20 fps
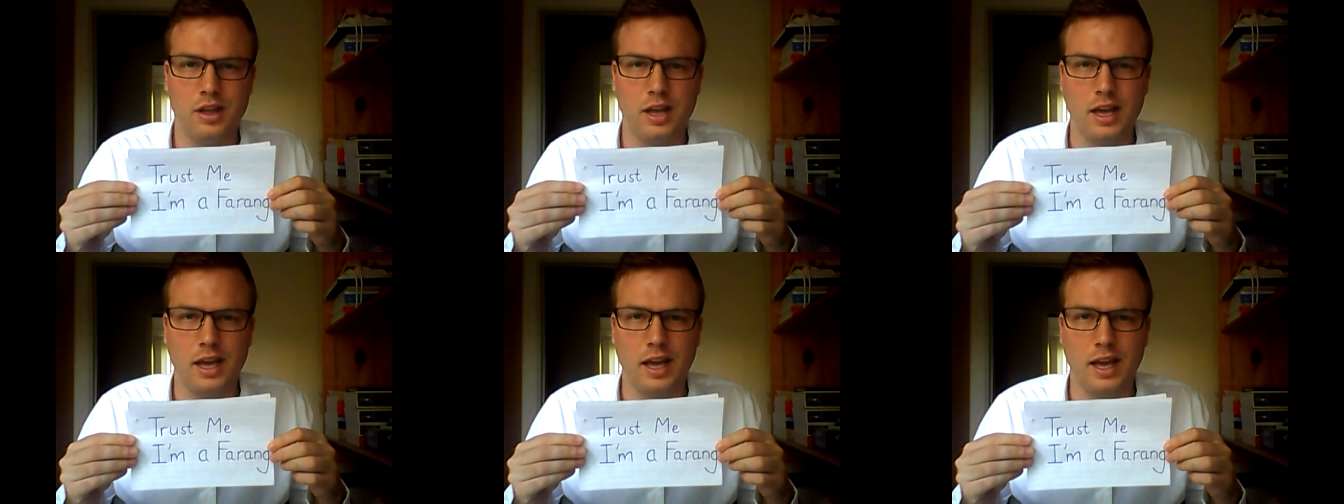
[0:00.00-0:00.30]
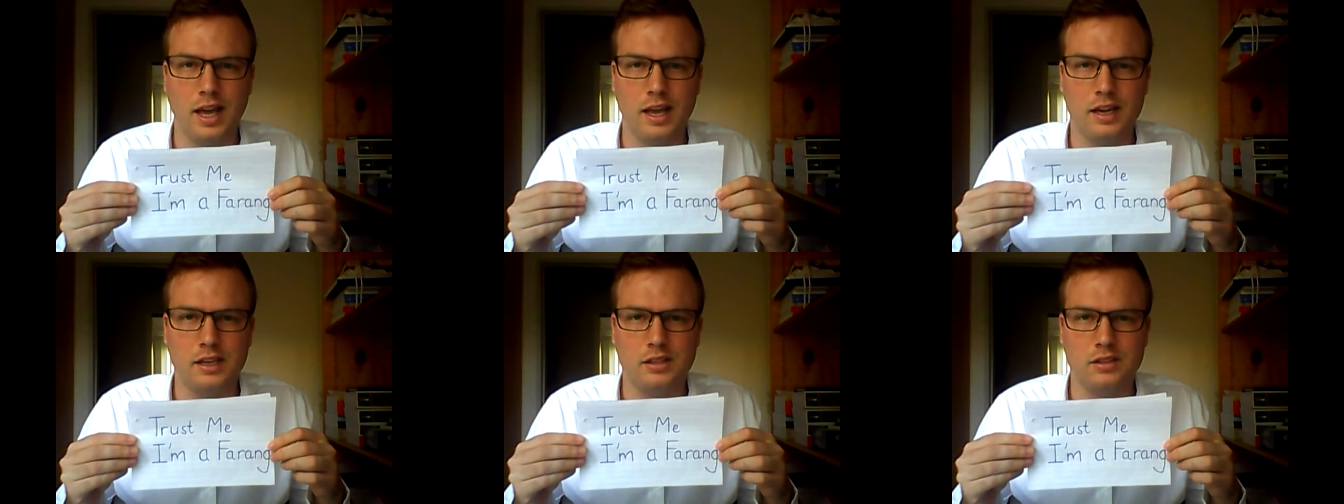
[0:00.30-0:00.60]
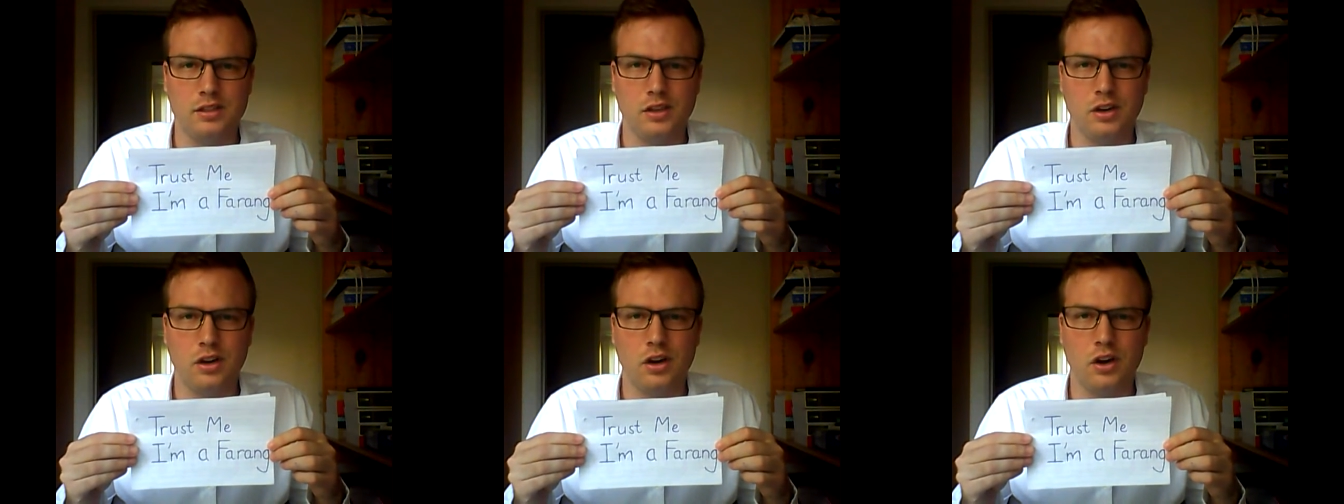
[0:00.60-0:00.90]
and
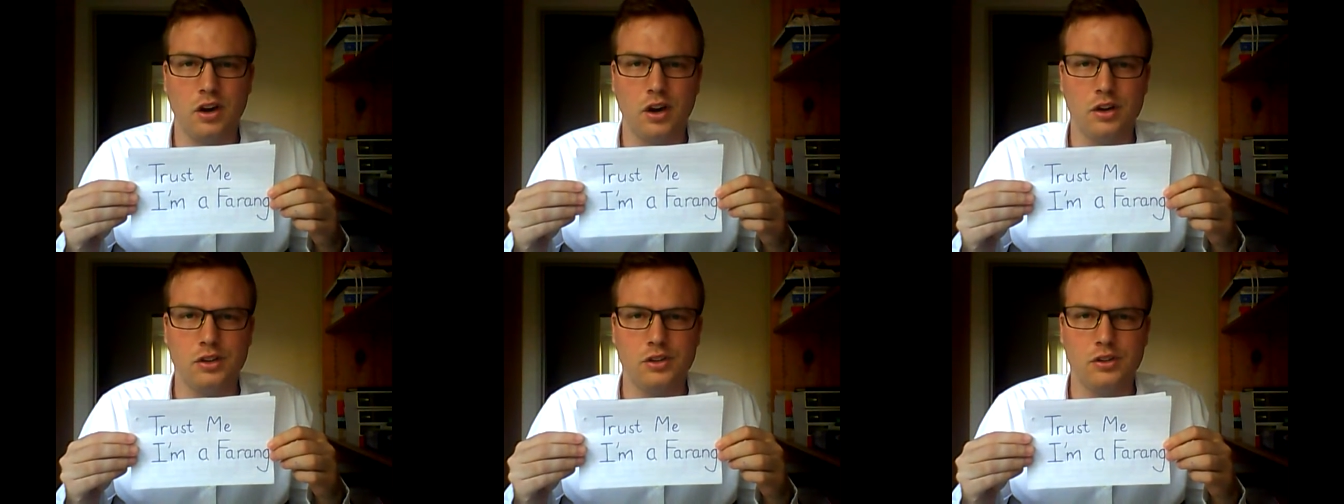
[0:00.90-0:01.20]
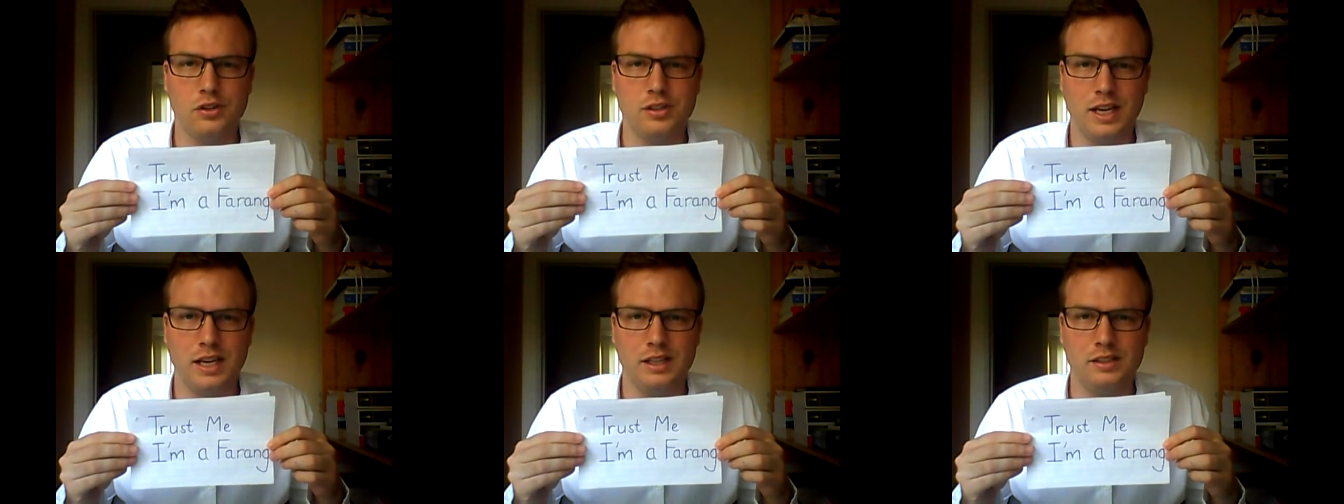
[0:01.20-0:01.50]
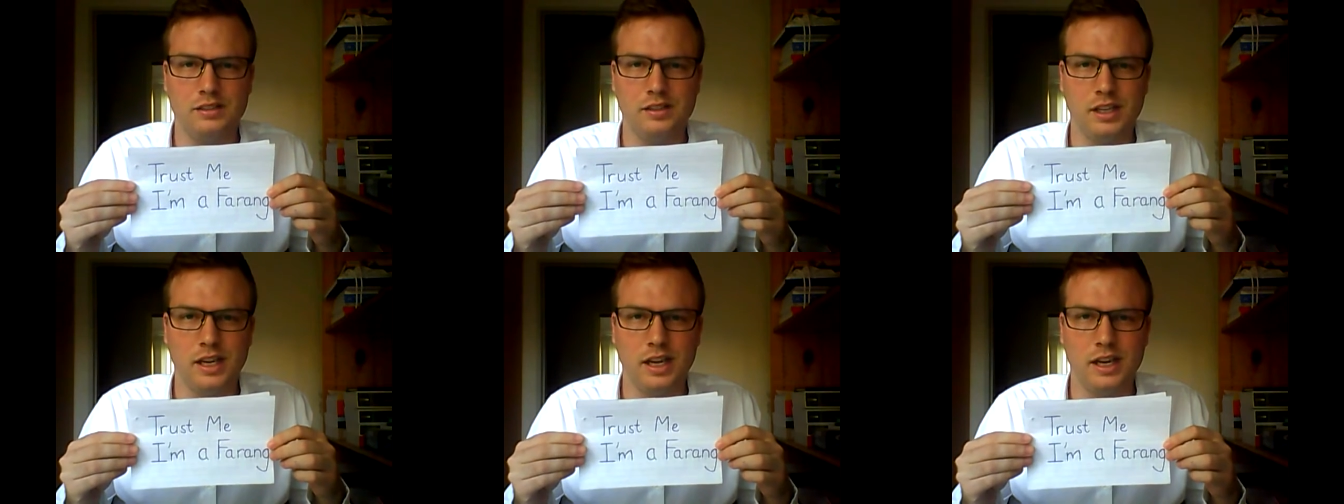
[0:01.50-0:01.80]
are you
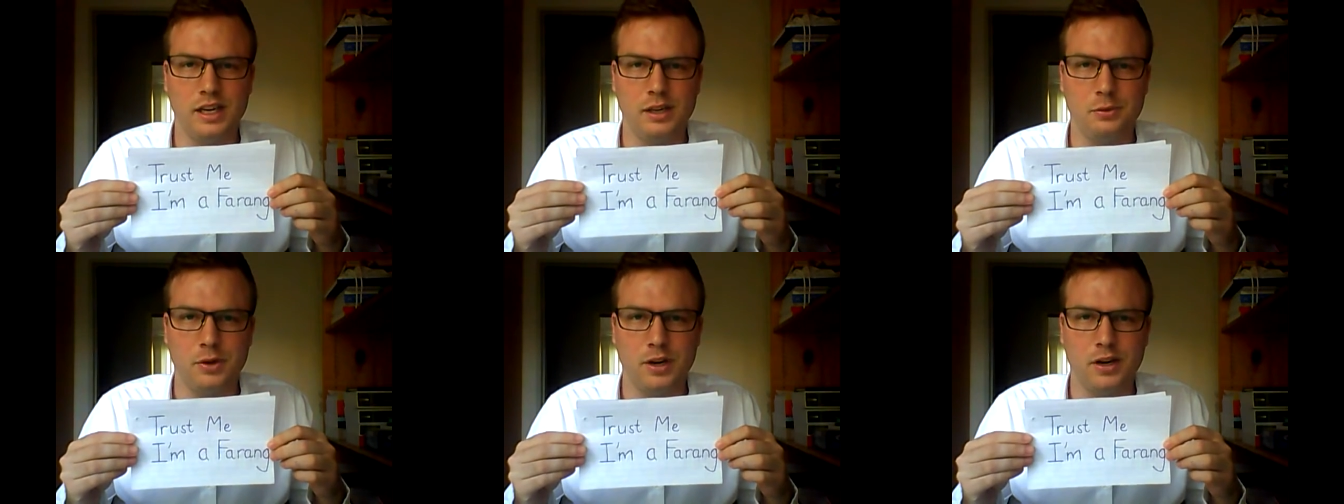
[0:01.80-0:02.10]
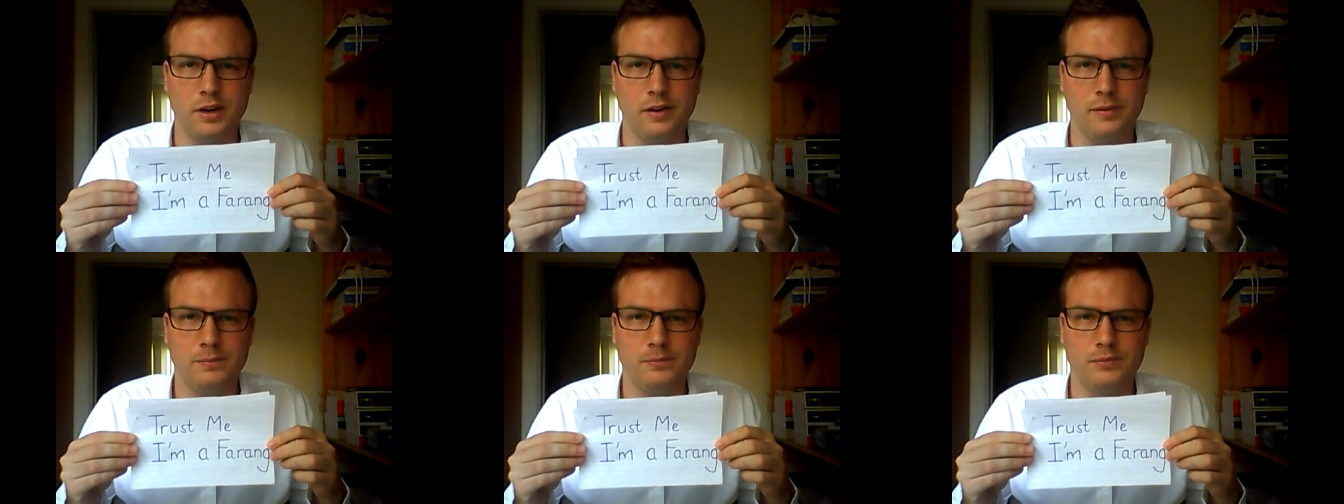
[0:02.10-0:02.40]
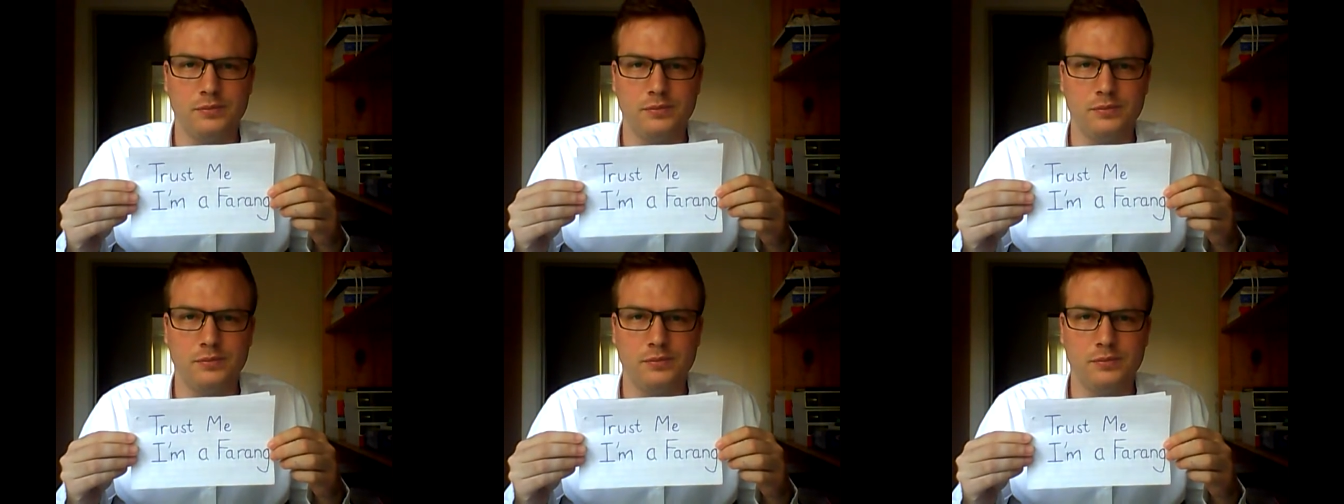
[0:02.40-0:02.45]
dating anyone?